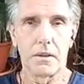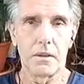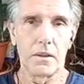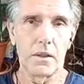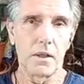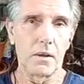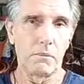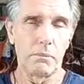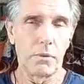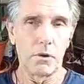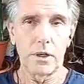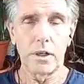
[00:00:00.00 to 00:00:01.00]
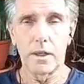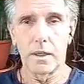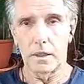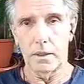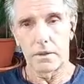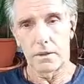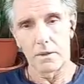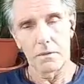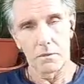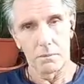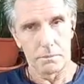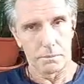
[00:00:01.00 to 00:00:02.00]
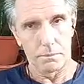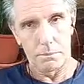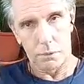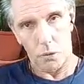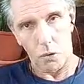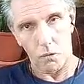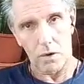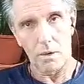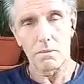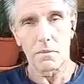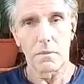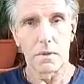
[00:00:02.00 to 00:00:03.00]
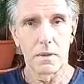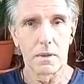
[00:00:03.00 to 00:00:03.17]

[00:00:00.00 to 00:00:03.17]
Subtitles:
the body got programmed